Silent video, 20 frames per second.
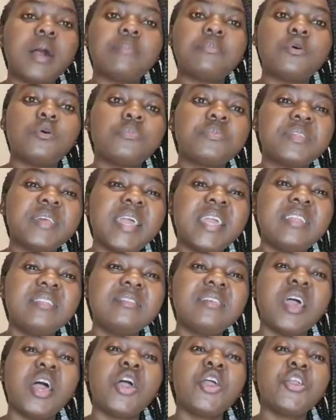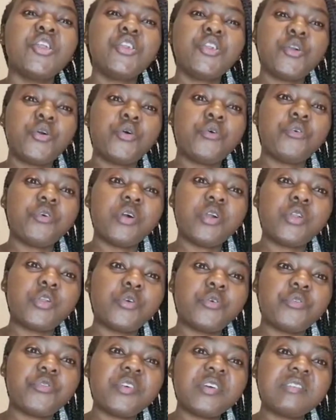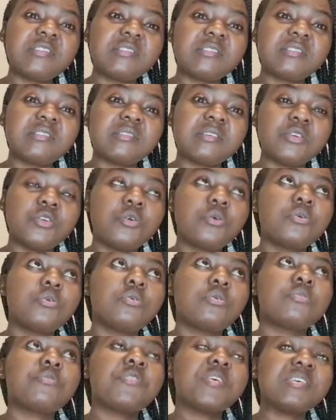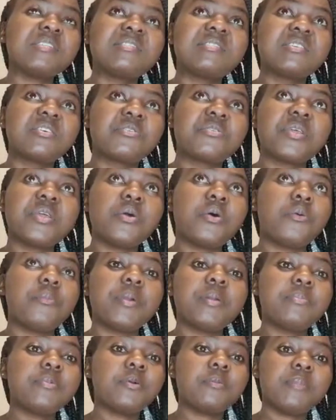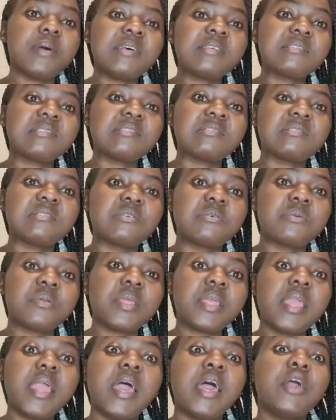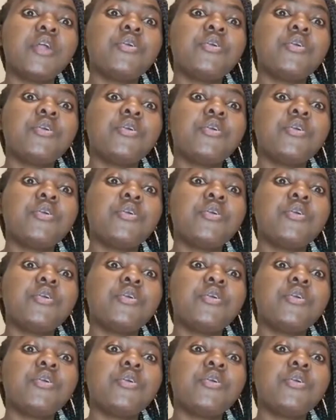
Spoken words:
obtained your first degree, or maybe your master's degree.